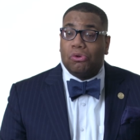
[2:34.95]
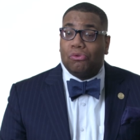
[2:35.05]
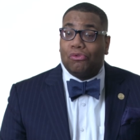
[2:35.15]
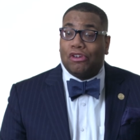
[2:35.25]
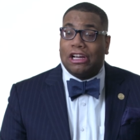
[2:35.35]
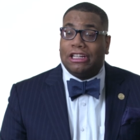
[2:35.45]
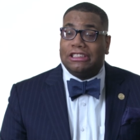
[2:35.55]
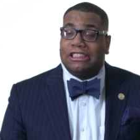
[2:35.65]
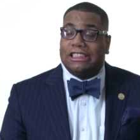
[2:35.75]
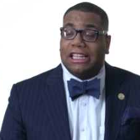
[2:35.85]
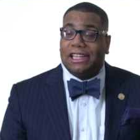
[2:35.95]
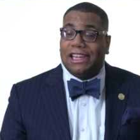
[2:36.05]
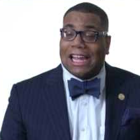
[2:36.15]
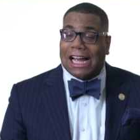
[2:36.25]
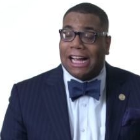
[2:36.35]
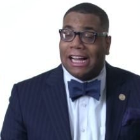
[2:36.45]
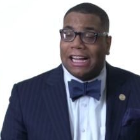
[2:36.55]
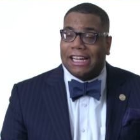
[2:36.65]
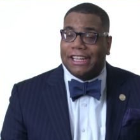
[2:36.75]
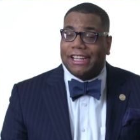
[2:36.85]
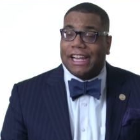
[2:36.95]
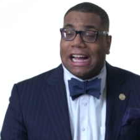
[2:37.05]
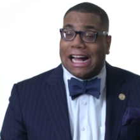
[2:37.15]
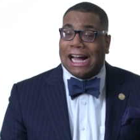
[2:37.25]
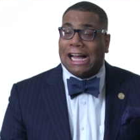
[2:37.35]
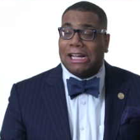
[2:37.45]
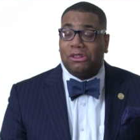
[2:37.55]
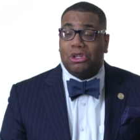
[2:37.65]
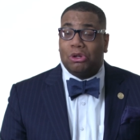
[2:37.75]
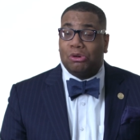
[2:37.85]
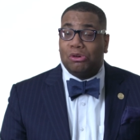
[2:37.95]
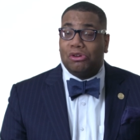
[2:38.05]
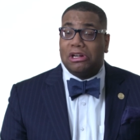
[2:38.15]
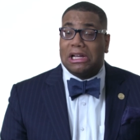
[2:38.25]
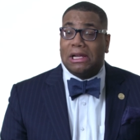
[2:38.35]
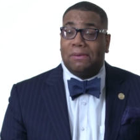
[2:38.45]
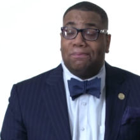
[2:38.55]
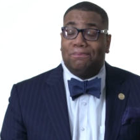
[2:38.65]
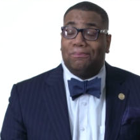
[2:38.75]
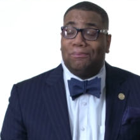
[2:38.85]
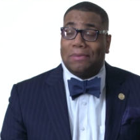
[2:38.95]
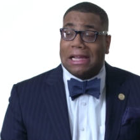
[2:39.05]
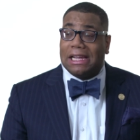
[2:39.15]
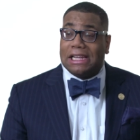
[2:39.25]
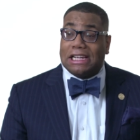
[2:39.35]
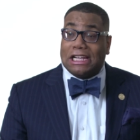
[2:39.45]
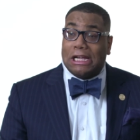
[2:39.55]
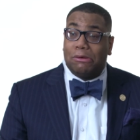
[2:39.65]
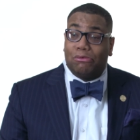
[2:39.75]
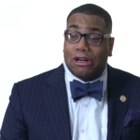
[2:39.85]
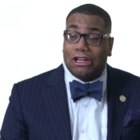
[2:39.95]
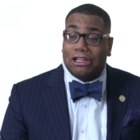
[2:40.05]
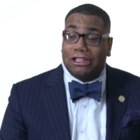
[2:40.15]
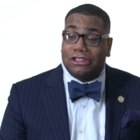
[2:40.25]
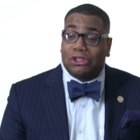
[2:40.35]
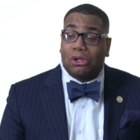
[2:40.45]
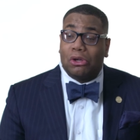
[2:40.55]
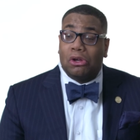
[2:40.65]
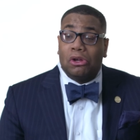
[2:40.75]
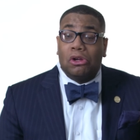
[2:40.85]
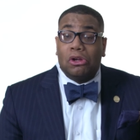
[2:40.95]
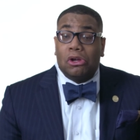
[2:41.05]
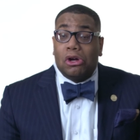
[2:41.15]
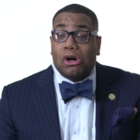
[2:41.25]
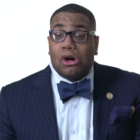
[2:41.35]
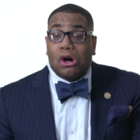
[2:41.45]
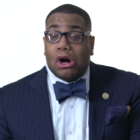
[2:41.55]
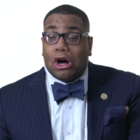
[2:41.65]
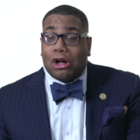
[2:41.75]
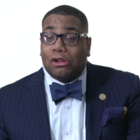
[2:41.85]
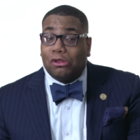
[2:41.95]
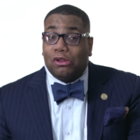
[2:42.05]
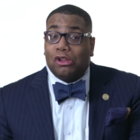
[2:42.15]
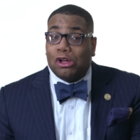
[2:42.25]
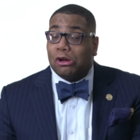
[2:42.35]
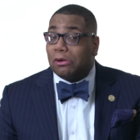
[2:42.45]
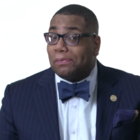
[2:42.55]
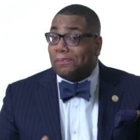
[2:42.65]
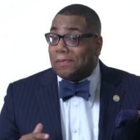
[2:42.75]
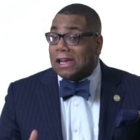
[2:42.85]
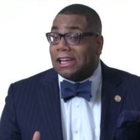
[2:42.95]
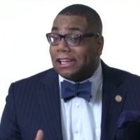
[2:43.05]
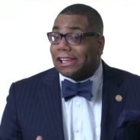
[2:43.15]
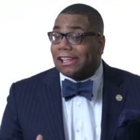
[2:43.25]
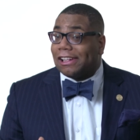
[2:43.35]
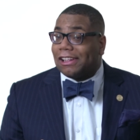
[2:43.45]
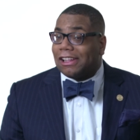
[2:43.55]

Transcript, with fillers: When she died, I do admit it was a little bit